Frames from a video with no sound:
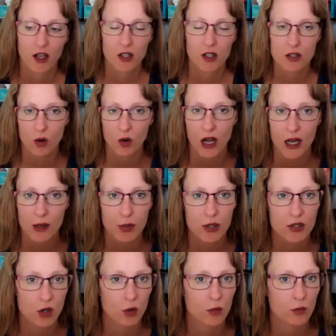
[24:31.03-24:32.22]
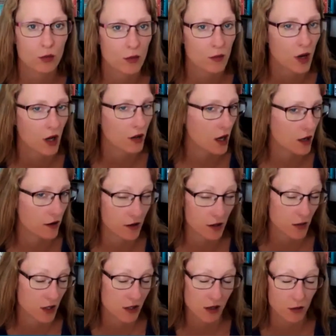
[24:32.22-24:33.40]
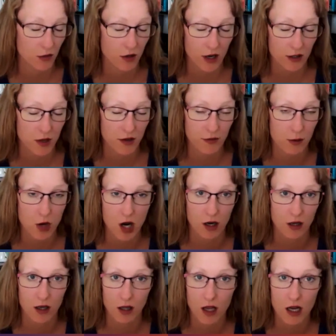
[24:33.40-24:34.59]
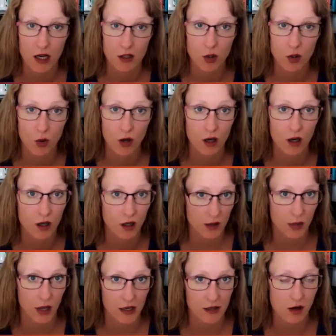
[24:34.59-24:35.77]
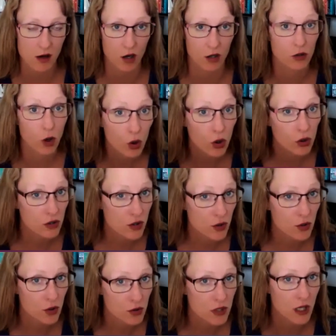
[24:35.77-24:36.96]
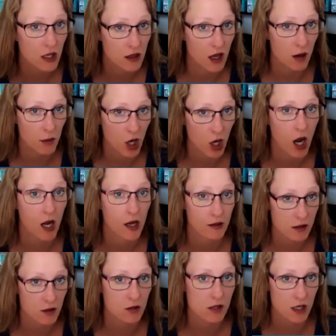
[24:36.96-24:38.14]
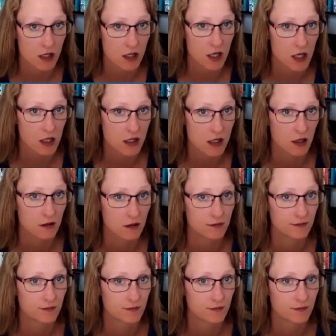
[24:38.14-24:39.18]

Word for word: So I presume a lot of in Midtown, correct me if I'm wrong, a lot of your client base are local to you to get the MRIs and those kinds of things done.